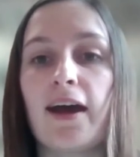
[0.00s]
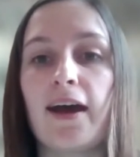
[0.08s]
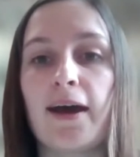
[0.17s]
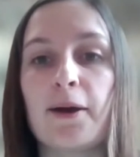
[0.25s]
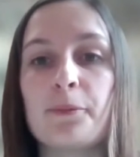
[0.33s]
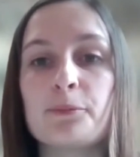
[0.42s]

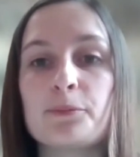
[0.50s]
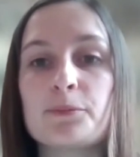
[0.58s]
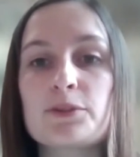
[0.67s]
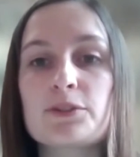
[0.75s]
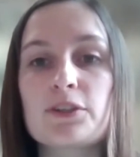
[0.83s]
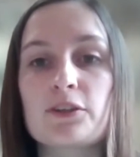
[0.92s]

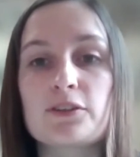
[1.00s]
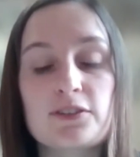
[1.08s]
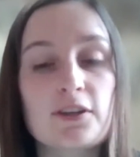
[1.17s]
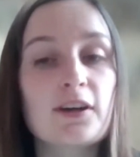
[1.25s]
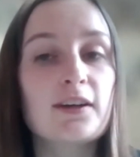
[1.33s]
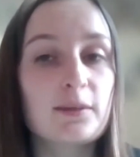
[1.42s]
So to
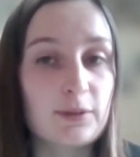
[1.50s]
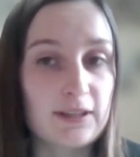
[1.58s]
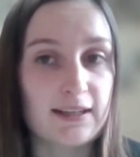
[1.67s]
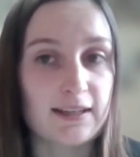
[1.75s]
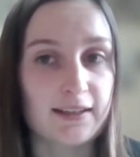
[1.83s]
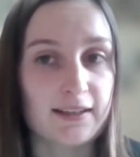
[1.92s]
start at the
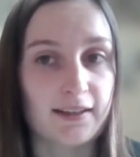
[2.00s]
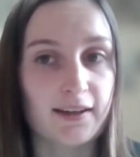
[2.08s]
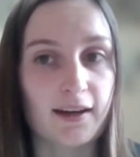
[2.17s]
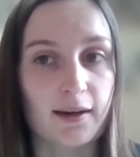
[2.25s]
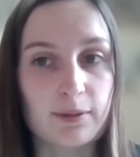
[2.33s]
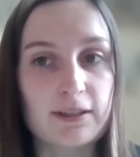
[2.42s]
beginning,
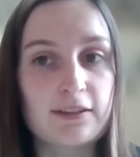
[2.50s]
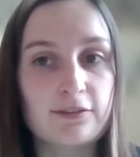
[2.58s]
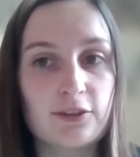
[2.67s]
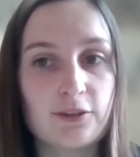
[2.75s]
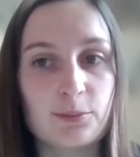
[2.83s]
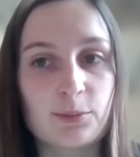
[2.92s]
I believe
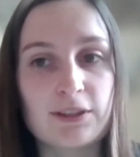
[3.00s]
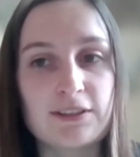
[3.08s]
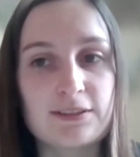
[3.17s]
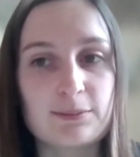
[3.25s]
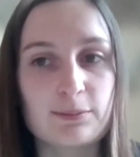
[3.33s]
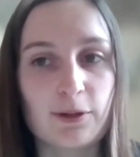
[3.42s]
you
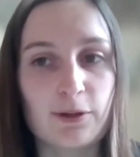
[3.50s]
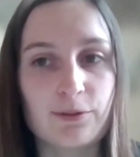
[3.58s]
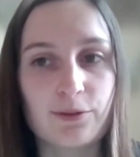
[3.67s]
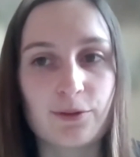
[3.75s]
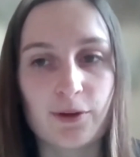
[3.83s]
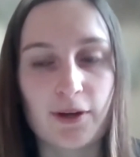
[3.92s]
completed
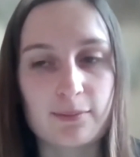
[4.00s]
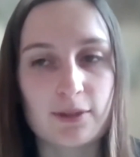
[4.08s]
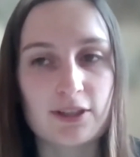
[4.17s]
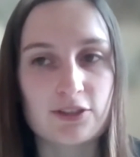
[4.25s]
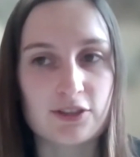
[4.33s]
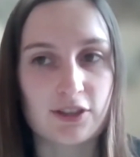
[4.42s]
both your
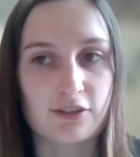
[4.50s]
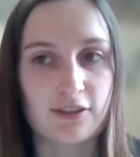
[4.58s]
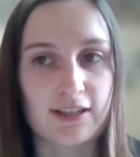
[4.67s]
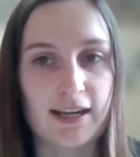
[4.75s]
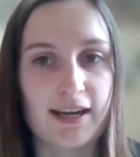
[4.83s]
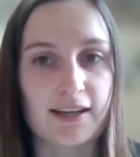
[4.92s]
MEng
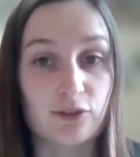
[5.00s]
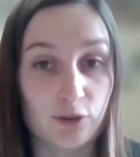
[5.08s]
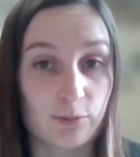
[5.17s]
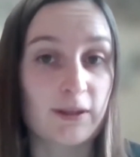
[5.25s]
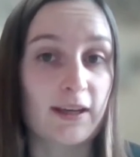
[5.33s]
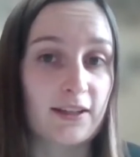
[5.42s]
degree and
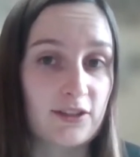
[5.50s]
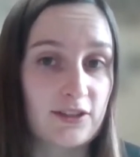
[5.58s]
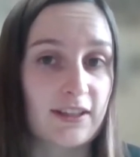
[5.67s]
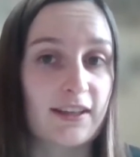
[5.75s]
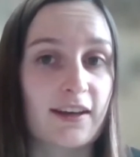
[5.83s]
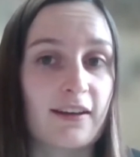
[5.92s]
your
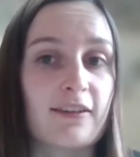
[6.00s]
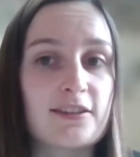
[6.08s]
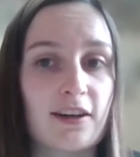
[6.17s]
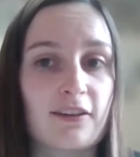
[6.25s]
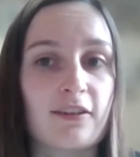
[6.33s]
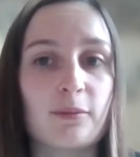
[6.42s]
PhD here at
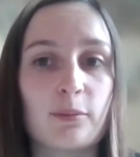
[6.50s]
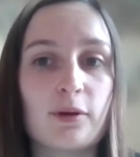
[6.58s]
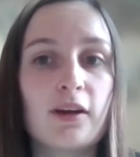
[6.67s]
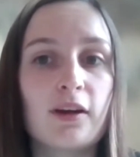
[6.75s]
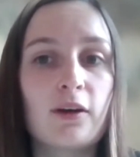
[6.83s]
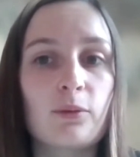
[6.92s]
Durham.
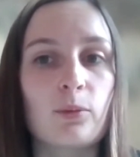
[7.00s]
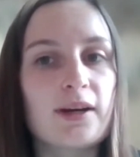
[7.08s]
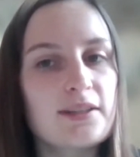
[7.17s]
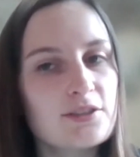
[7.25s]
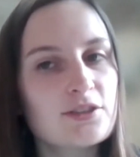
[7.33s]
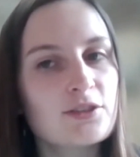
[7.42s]
Why
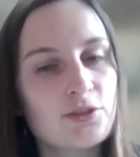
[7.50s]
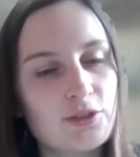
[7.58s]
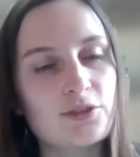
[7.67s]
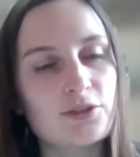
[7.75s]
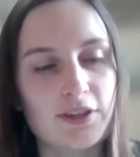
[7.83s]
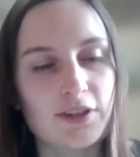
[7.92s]
did you
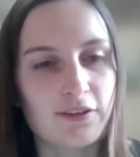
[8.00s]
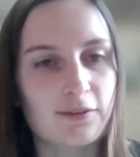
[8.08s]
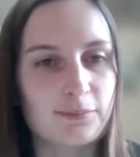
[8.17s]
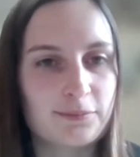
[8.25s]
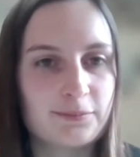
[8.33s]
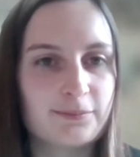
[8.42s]
choose
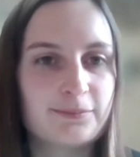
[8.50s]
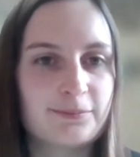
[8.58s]
Durham?